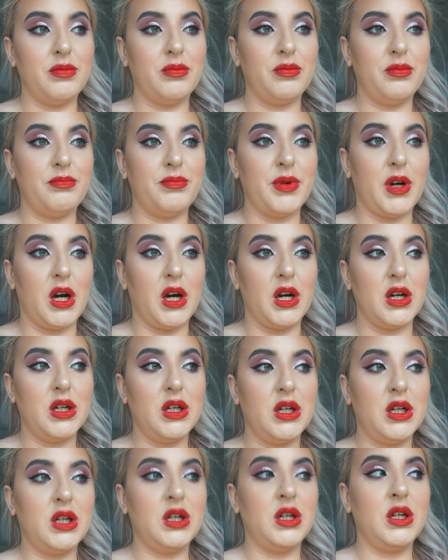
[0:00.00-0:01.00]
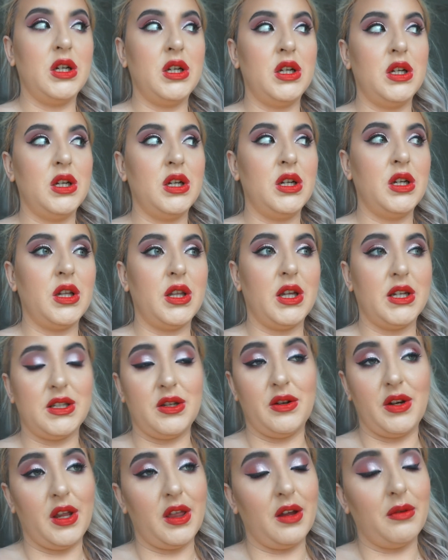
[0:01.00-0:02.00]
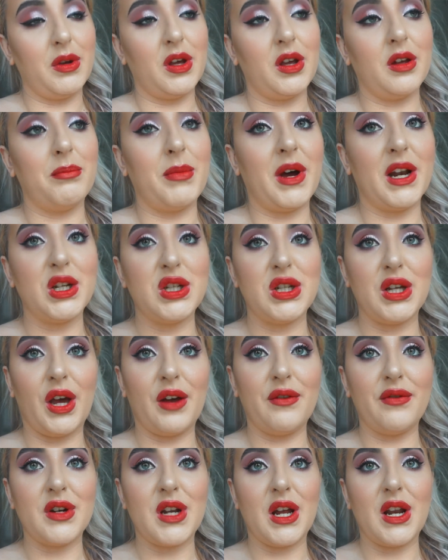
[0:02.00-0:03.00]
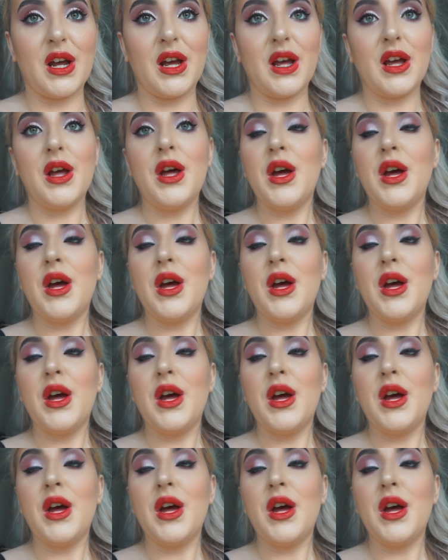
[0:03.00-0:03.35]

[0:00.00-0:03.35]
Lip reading: but that's the only thing we can manage to get for date night.